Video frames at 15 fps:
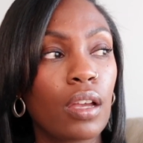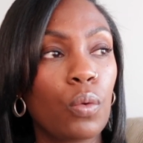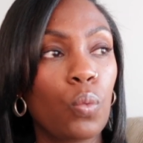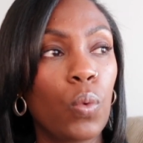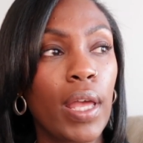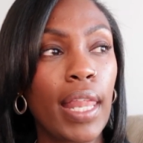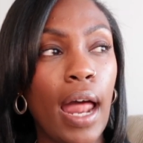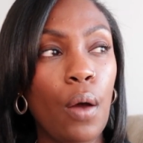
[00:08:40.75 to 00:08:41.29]

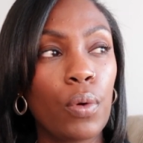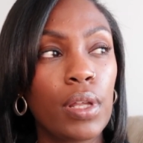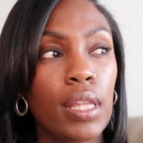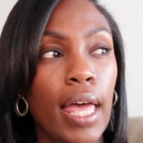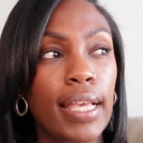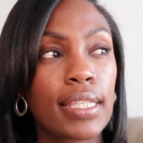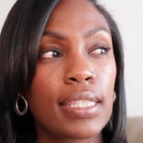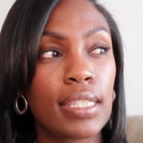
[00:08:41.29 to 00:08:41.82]
when I would
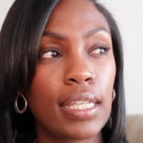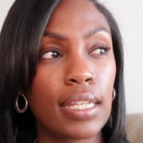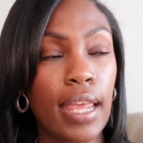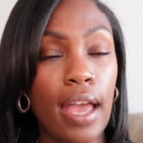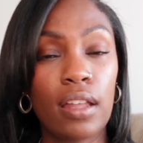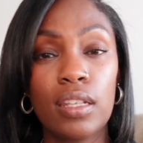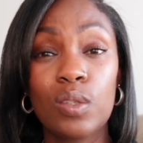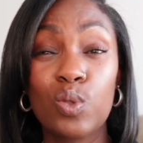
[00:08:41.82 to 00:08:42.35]
like sit
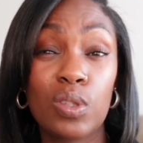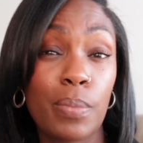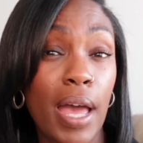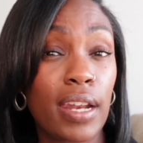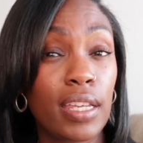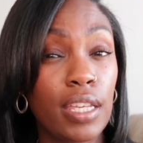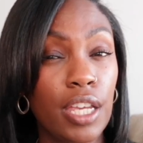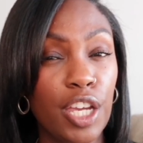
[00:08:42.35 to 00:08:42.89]
down, this was
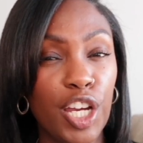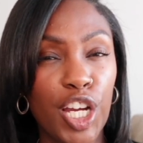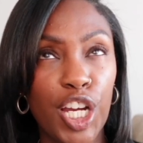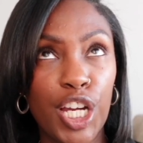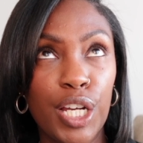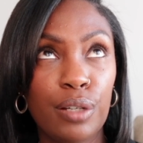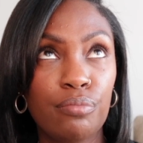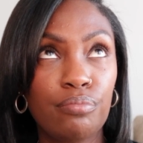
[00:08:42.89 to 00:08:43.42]
about a
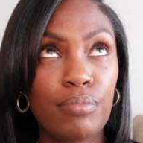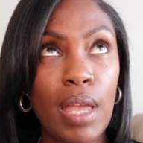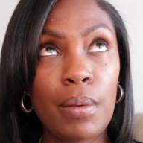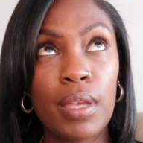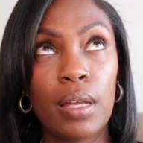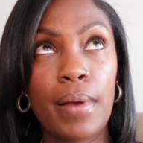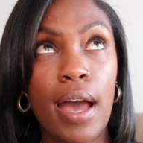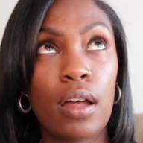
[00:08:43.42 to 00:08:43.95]
year,
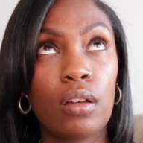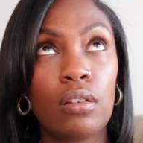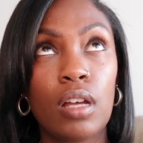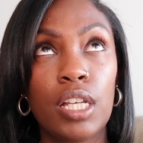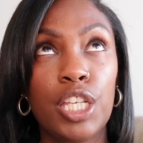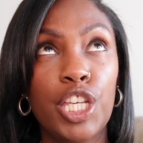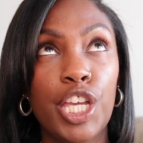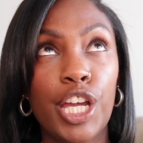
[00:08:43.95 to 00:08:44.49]
maybe about
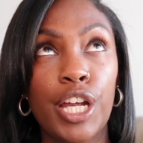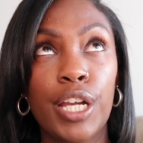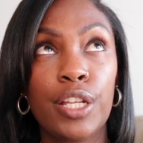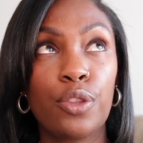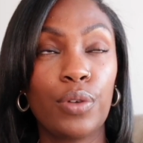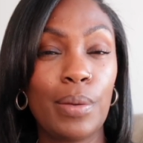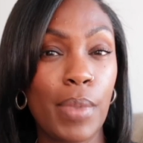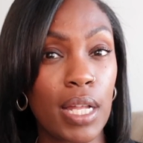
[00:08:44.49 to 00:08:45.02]
a year
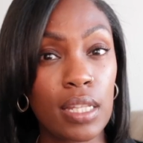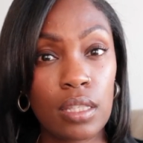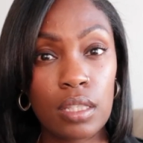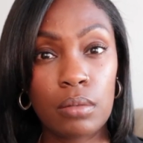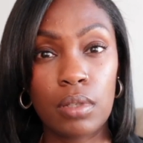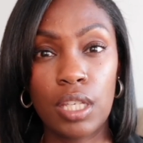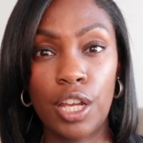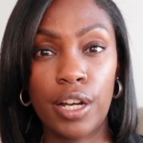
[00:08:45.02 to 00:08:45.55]
and 3
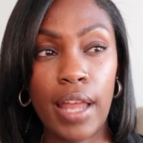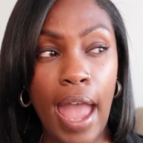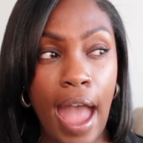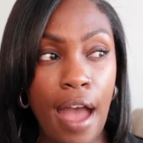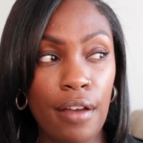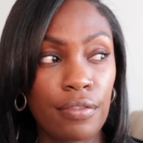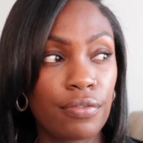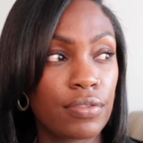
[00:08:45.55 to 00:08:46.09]
months, a year and a
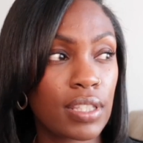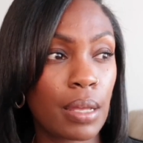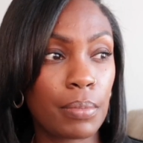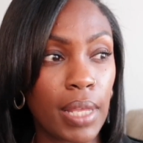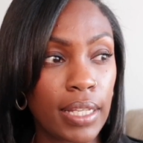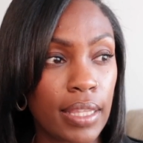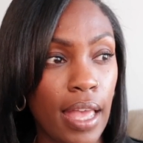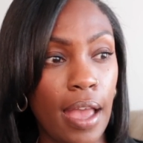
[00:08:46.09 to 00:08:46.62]
half,
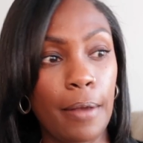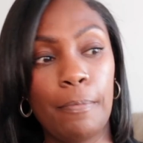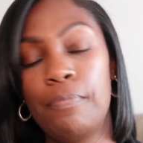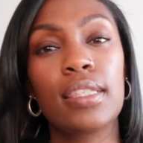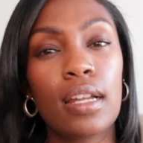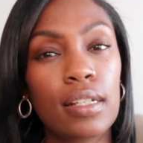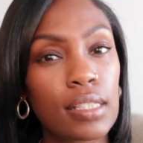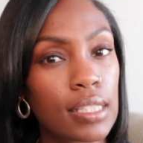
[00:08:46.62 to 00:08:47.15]
something like that. I
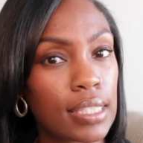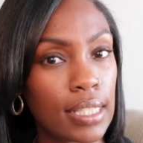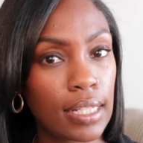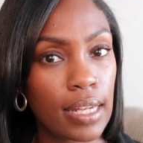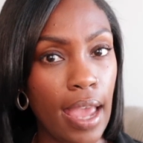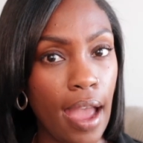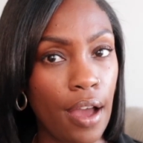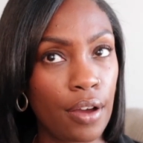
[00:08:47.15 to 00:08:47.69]
started to sit
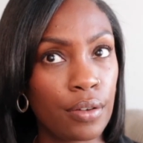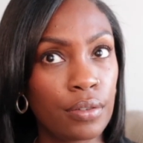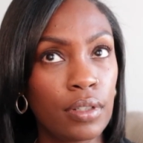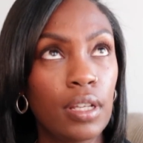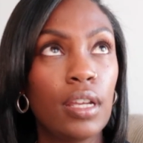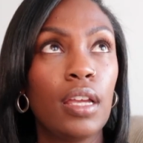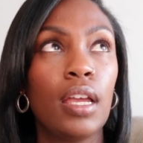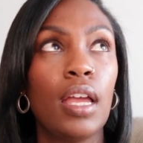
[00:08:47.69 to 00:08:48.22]
down,
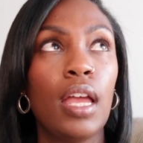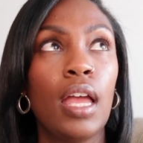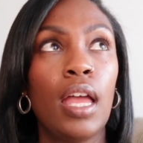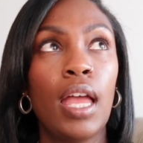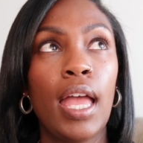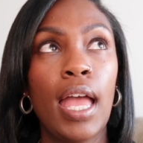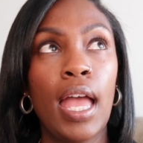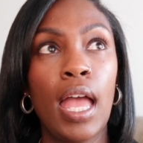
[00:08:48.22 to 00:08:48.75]

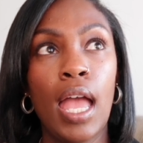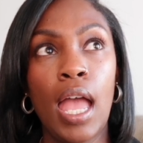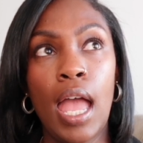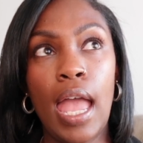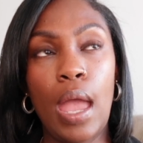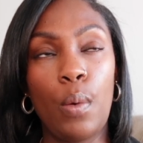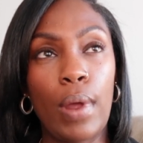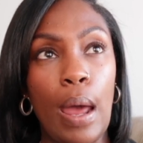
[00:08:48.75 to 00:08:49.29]

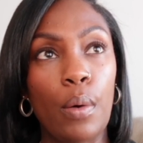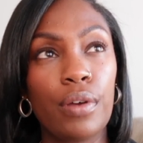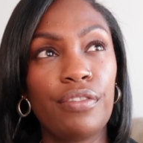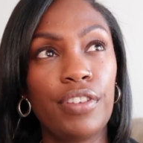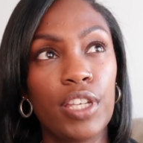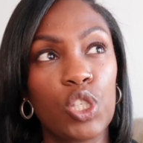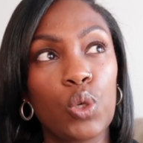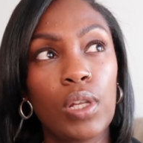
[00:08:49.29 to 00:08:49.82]
and when I
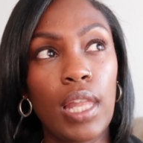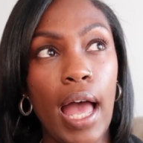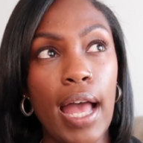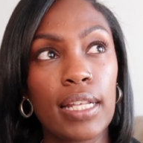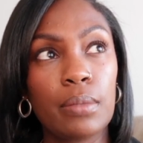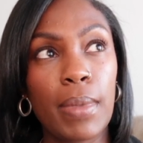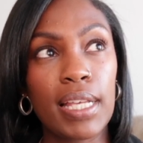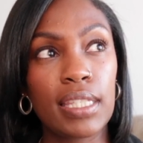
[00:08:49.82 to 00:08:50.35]
would
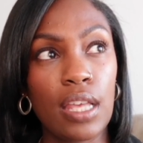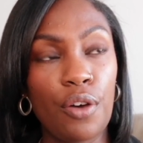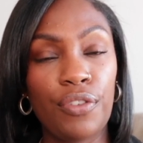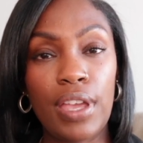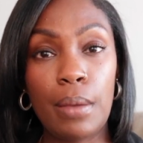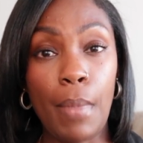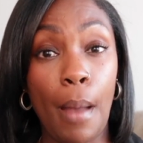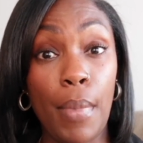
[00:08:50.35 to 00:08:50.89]
visualize myself
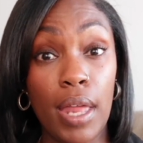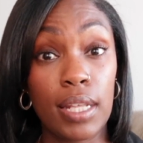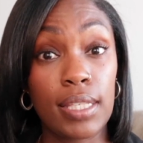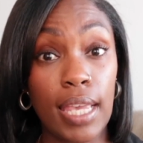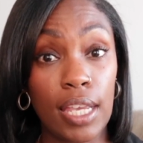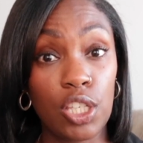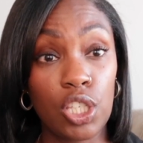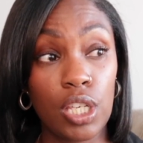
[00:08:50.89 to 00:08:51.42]
in my
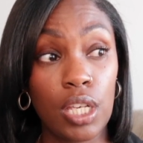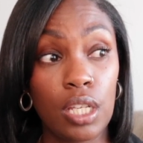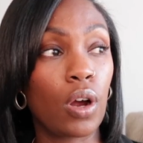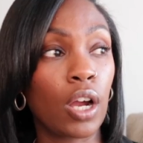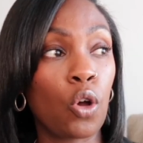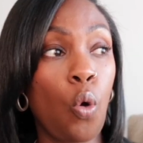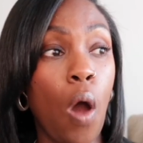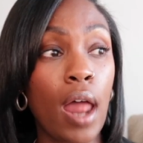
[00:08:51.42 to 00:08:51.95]
meditation,
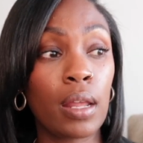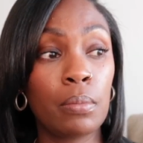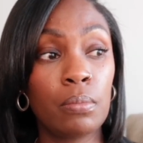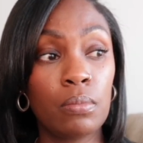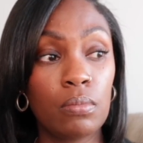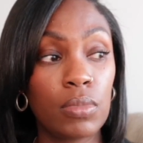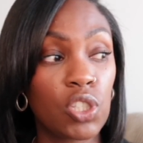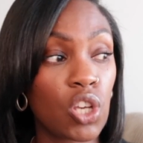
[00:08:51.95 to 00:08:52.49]
or
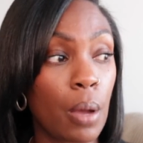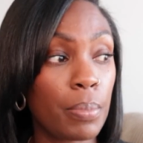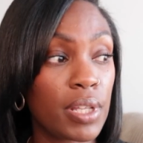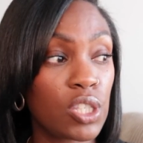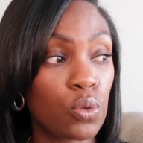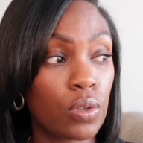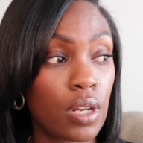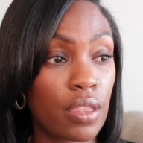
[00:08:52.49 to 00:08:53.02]
quantum jump
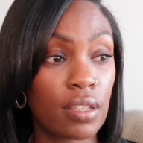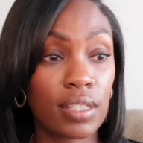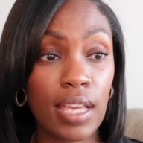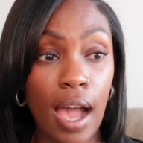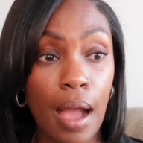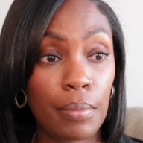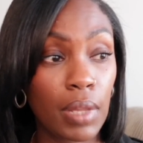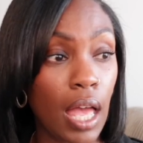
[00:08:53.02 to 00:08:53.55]
into another
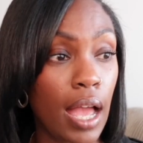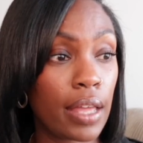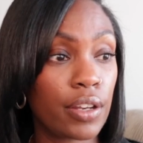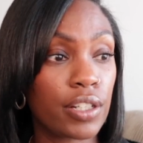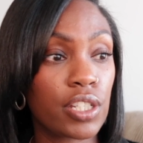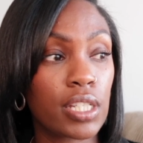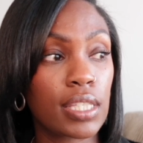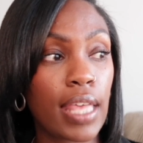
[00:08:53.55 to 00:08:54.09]
timeline,
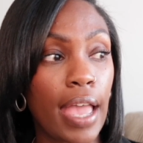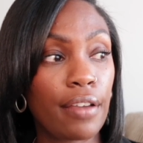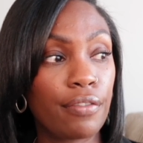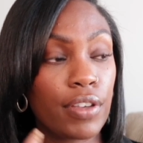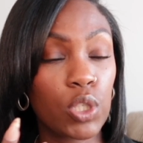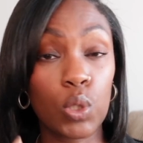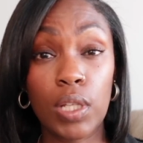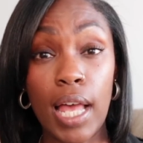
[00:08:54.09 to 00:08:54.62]
or just like
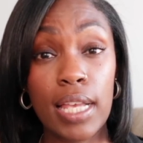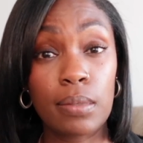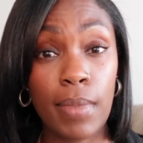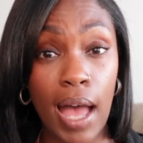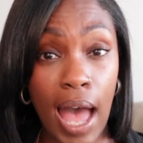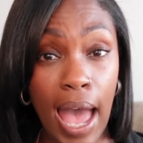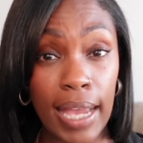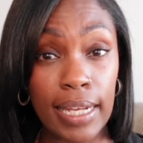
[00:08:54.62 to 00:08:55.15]
visualize
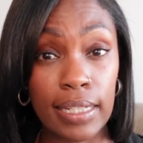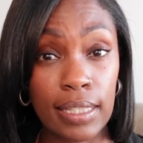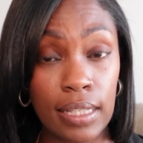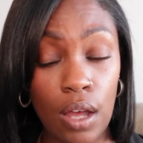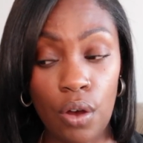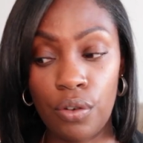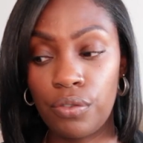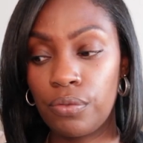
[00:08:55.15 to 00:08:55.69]
my highest
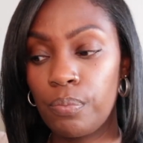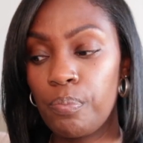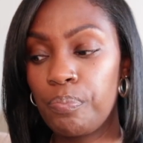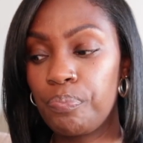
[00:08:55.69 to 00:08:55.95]
self,